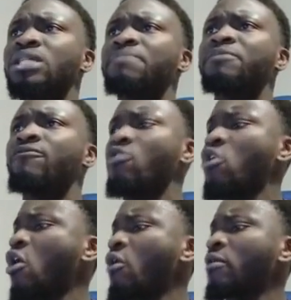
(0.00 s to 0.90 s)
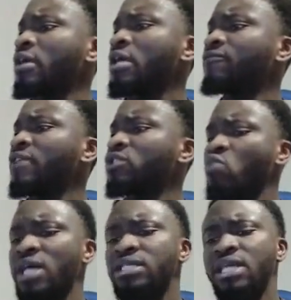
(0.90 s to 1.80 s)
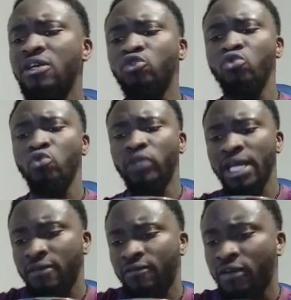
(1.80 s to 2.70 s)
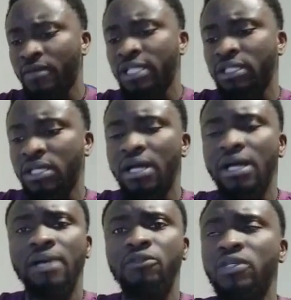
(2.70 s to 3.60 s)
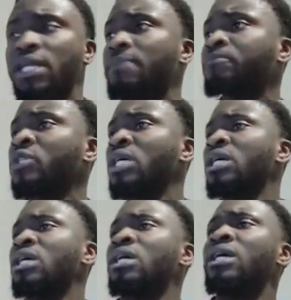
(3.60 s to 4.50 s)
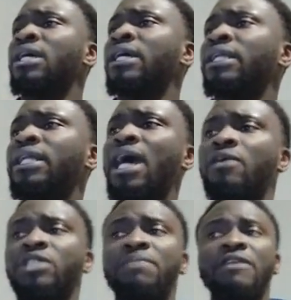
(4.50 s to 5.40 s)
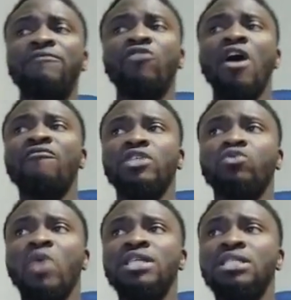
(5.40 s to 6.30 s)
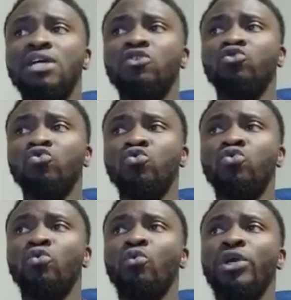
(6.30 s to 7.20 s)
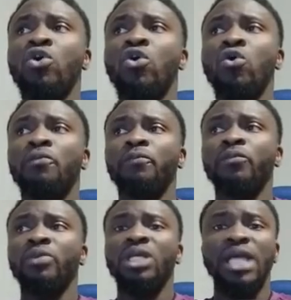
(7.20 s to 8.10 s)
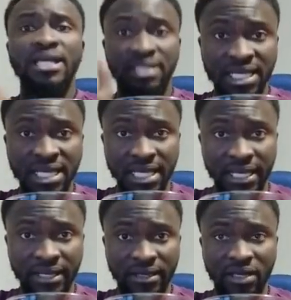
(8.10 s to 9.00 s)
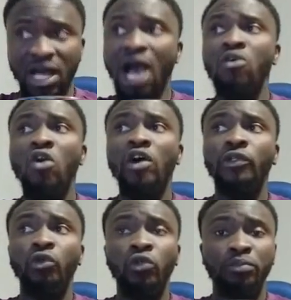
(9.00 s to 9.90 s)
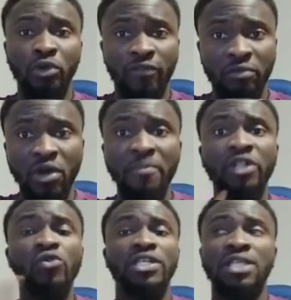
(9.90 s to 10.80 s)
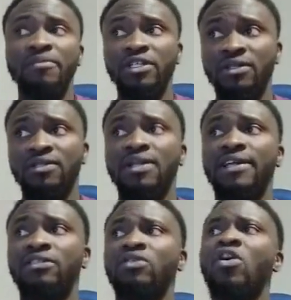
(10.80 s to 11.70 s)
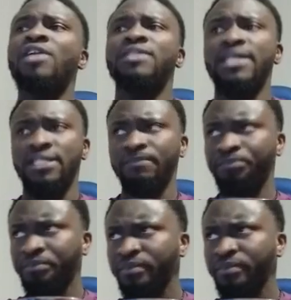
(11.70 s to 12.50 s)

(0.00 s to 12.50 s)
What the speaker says: chapter 4 verse 102. Thank you very much, Salam. Now chapter 4 verse 102, we go and see how God told Prophet Muhammad to establish the salat. God says,